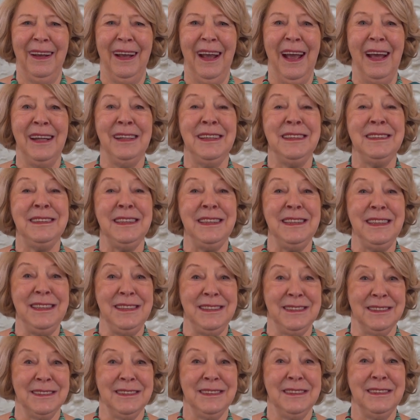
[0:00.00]
and
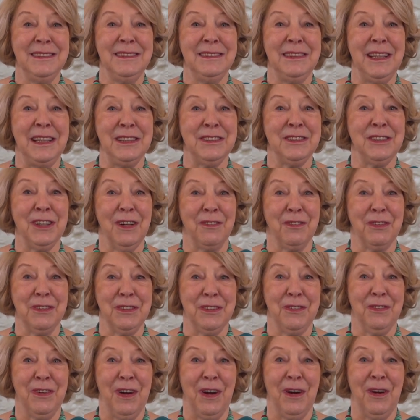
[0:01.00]
indeed they
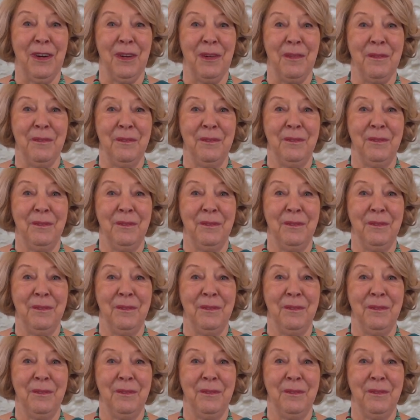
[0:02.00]
suffered for.